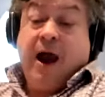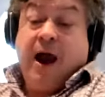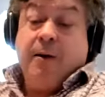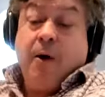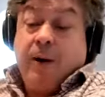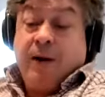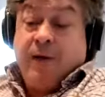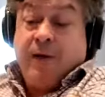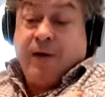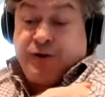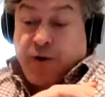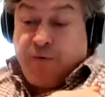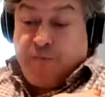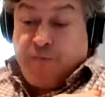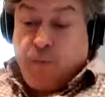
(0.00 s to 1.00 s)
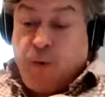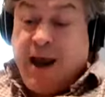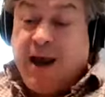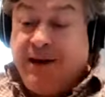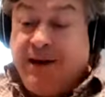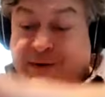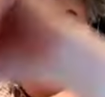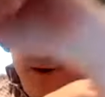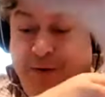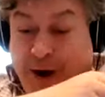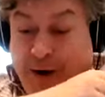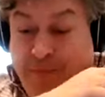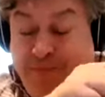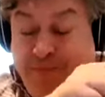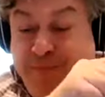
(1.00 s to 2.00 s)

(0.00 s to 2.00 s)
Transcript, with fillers: I'm not one of those sort of weird, you know,